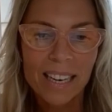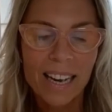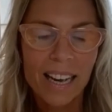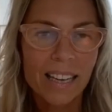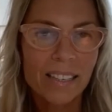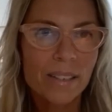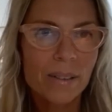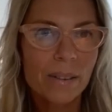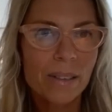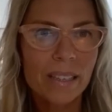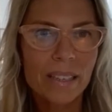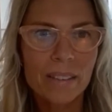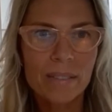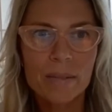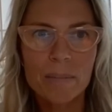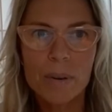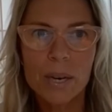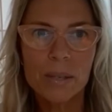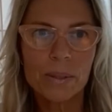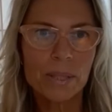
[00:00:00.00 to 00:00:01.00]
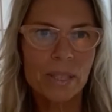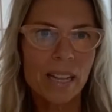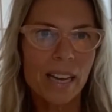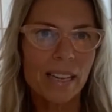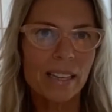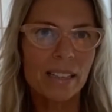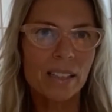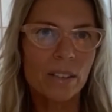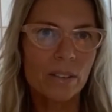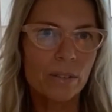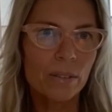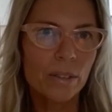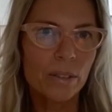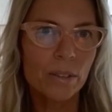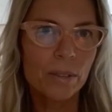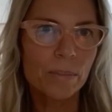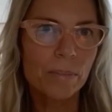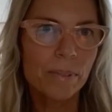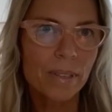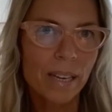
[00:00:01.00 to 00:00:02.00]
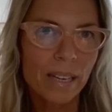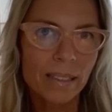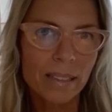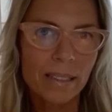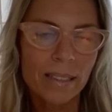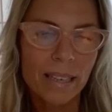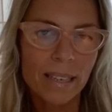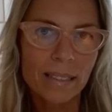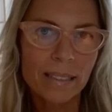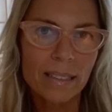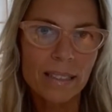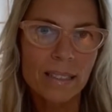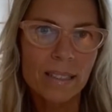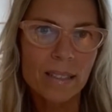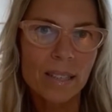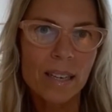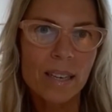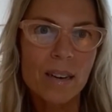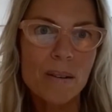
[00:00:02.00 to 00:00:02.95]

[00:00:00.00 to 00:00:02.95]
And you can even post that in the group. That's